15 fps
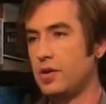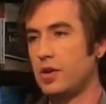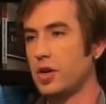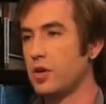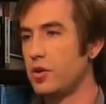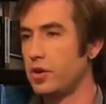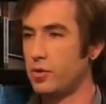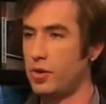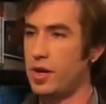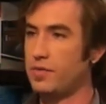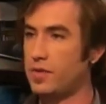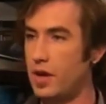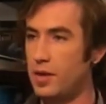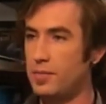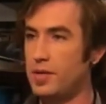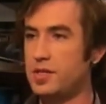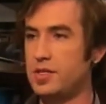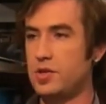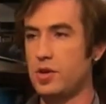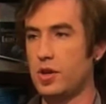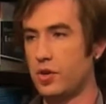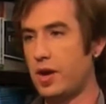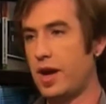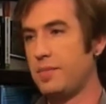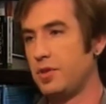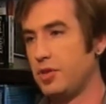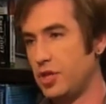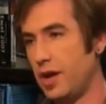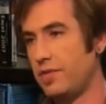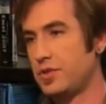You could go to Creative Commons. You could
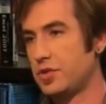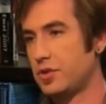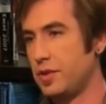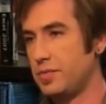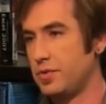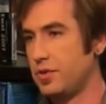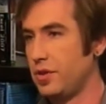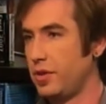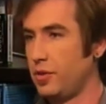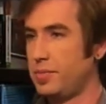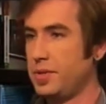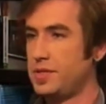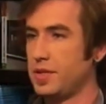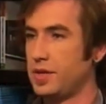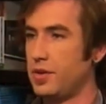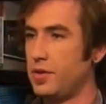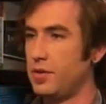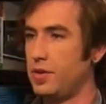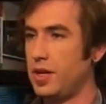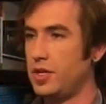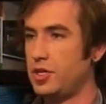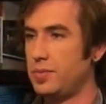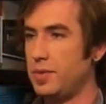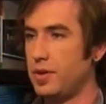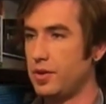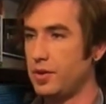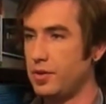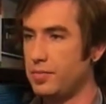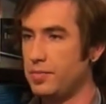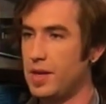grab the JavaScript or the little piece of code,
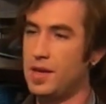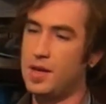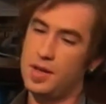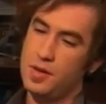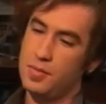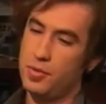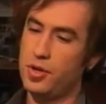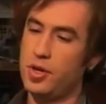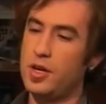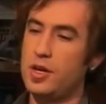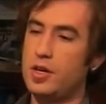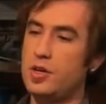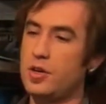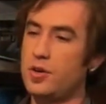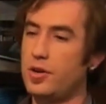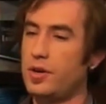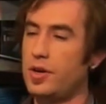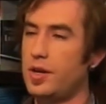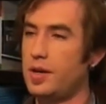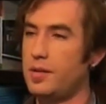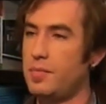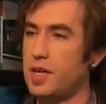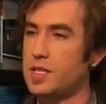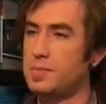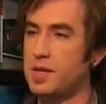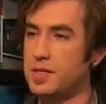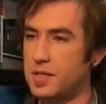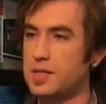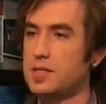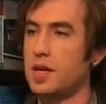HTML code, put it in your
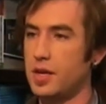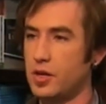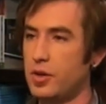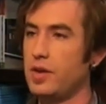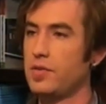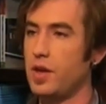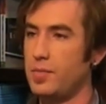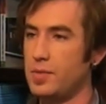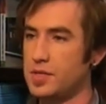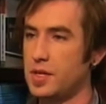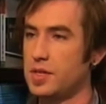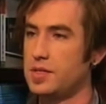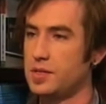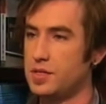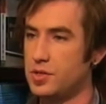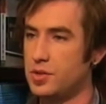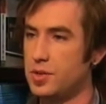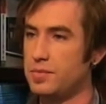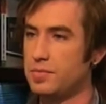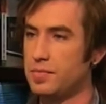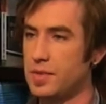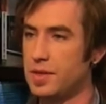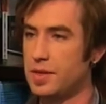MySpace and assign a Creative Commons license to it.